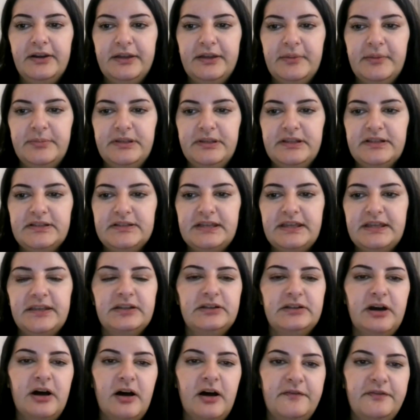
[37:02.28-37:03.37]
area be
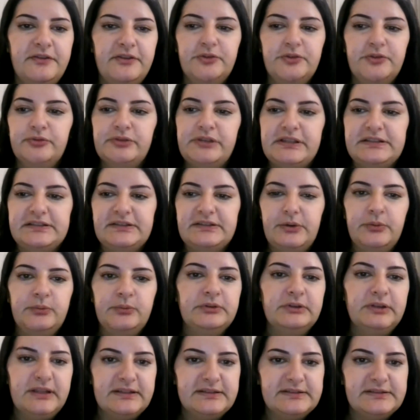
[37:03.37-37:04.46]
taken off the rezone
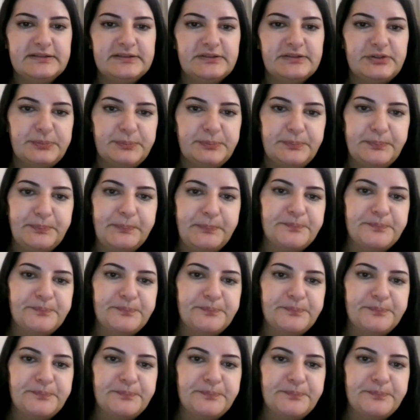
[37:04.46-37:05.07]
list?